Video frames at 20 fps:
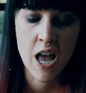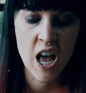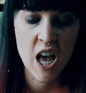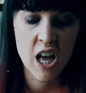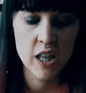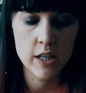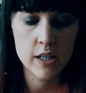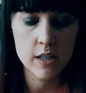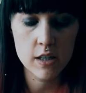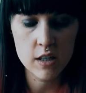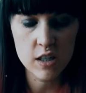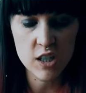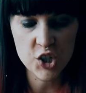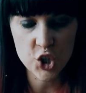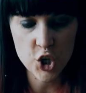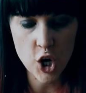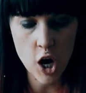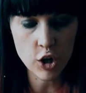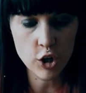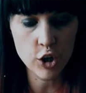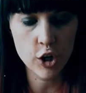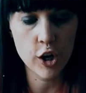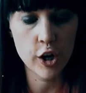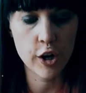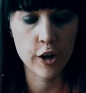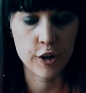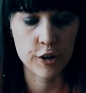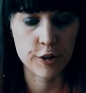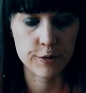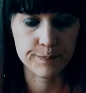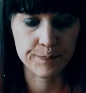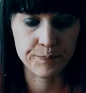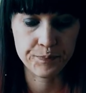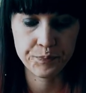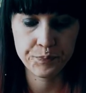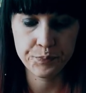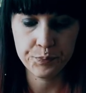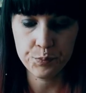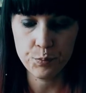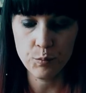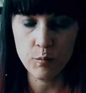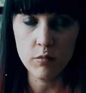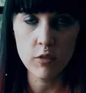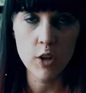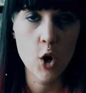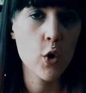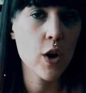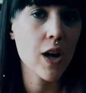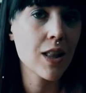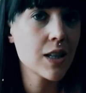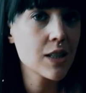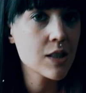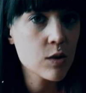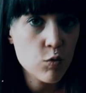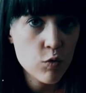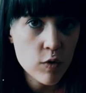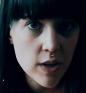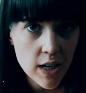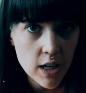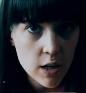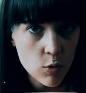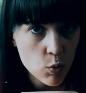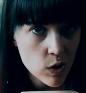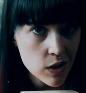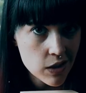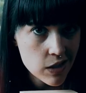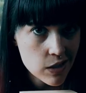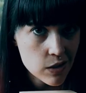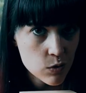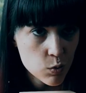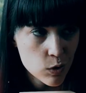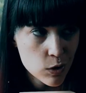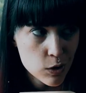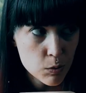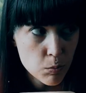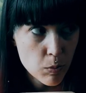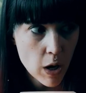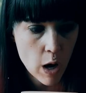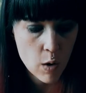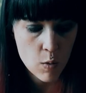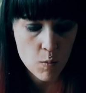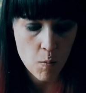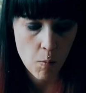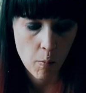This is a chunker. Okay, let's read what this one's about.